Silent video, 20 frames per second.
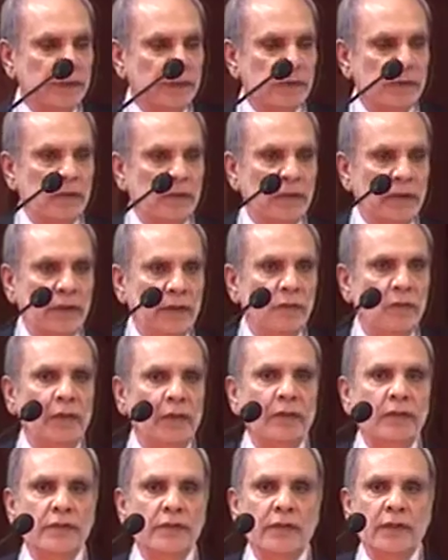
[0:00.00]
particularly
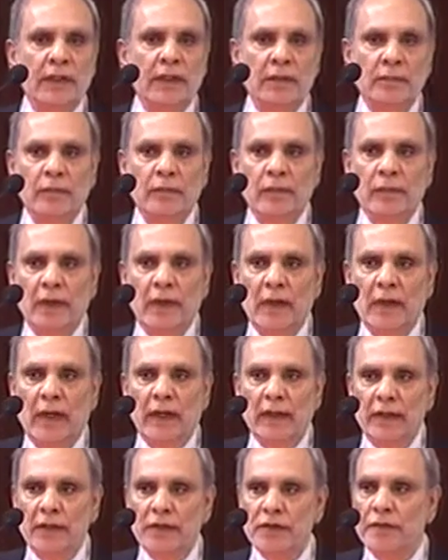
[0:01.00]
Brenda Singh
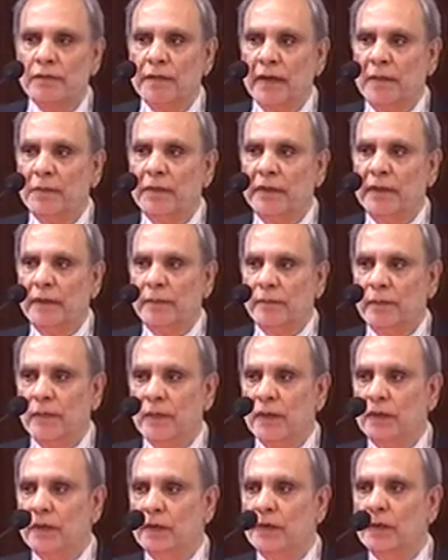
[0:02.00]
and his family,
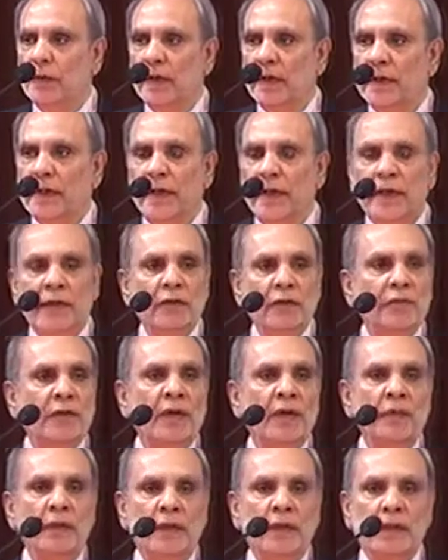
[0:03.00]
who are carrying
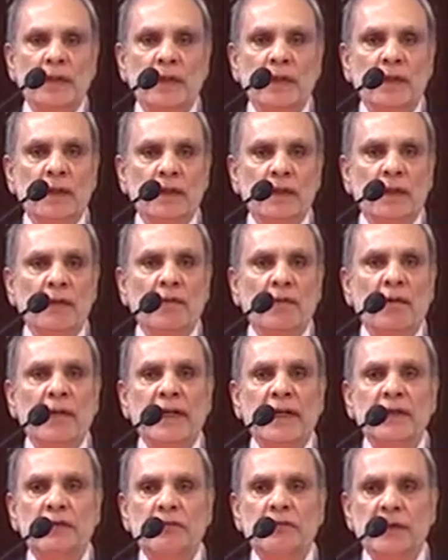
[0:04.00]
forward the
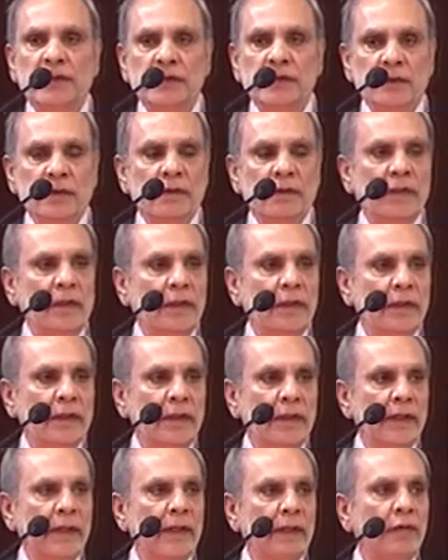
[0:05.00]
great vision
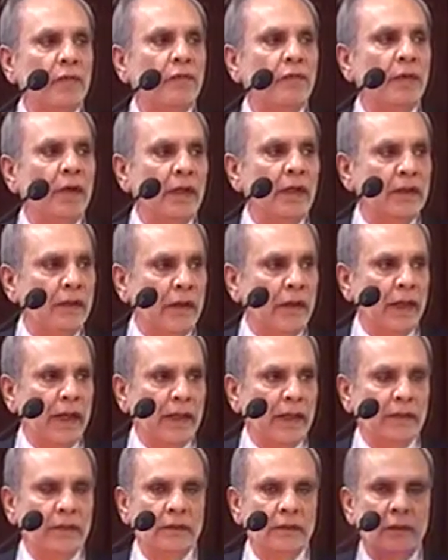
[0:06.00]
their father
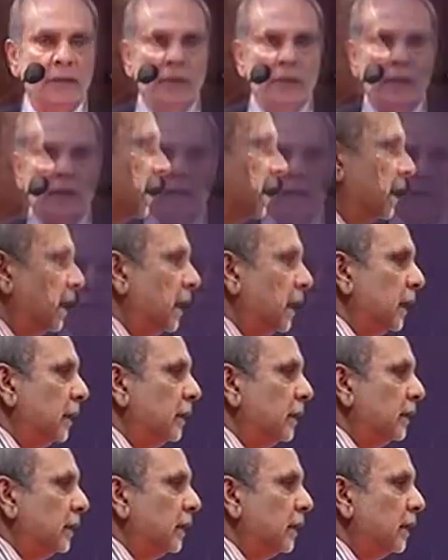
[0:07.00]
had.
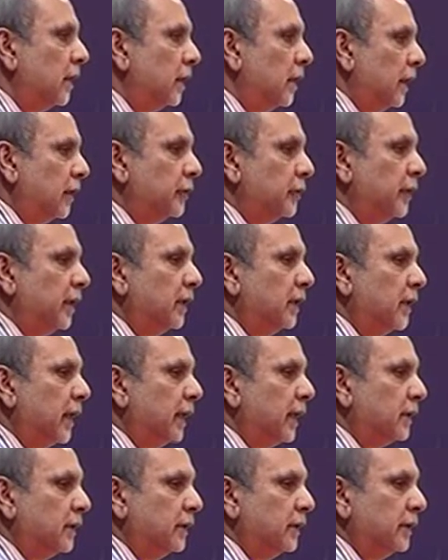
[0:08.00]
And I really
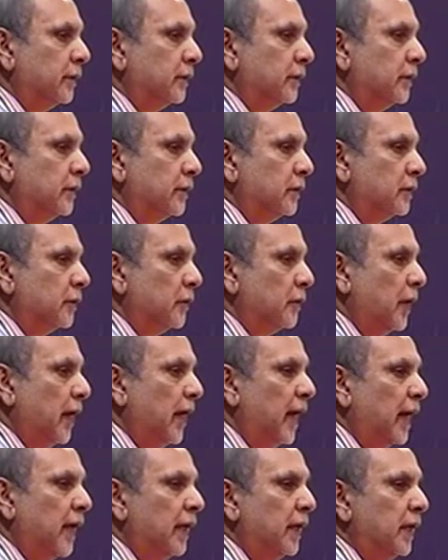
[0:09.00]
like to
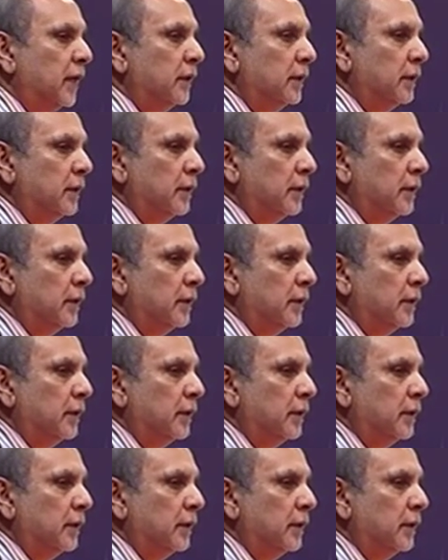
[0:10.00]
hail